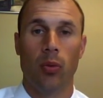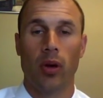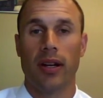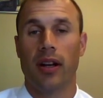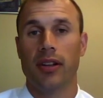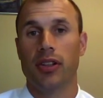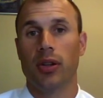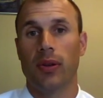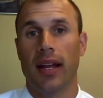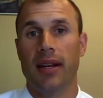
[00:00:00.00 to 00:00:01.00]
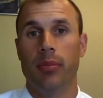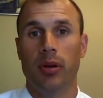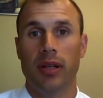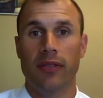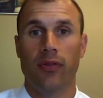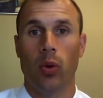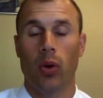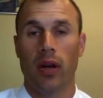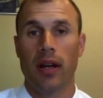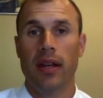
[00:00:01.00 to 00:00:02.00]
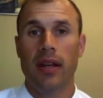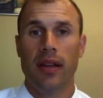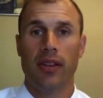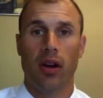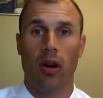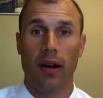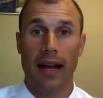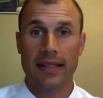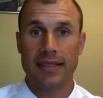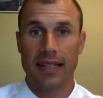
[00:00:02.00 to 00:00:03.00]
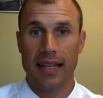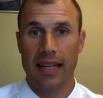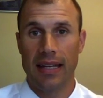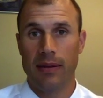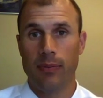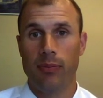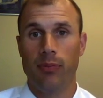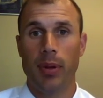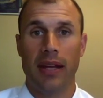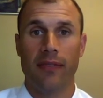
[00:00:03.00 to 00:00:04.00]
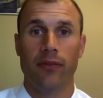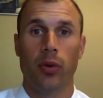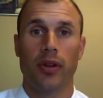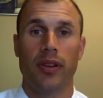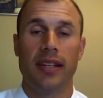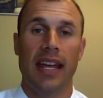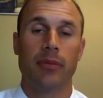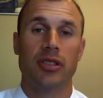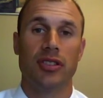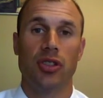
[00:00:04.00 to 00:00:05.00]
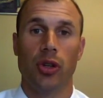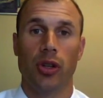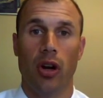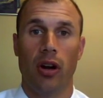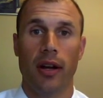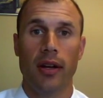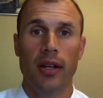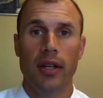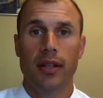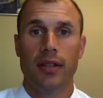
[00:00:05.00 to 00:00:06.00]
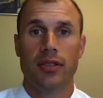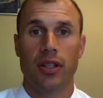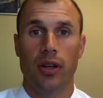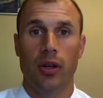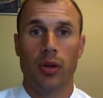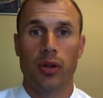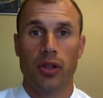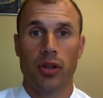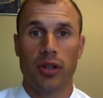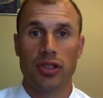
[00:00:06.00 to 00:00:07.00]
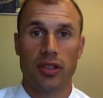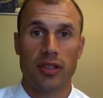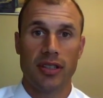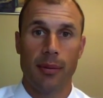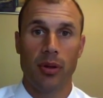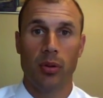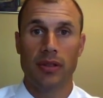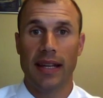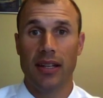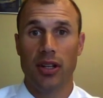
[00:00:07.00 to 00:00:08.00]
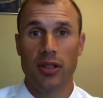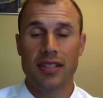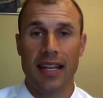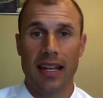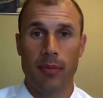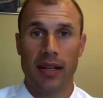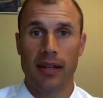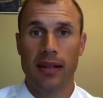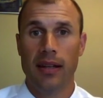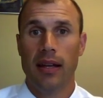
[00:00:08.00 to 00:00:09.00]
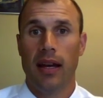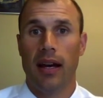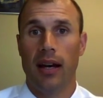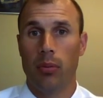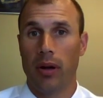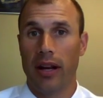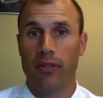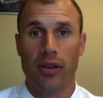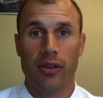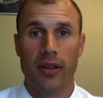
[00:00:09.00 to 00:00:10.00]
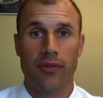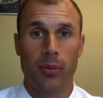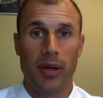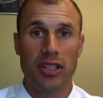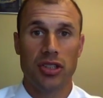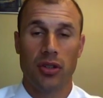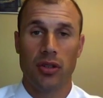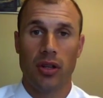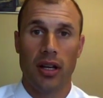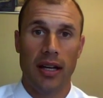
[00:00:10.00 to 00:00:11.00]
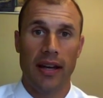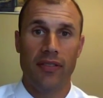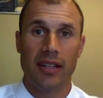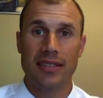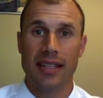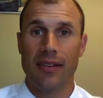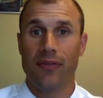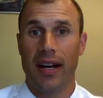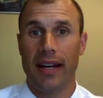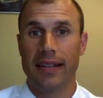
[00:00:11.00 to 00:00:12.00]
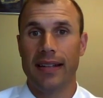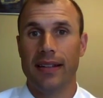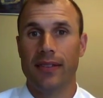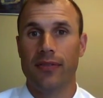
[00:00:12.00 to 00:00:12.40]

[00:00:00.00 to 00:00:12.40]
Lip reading: working on your liability for the car accident and paying for the damages to your car. So your insurance company will take your statement, whatever other information, evidence they can find,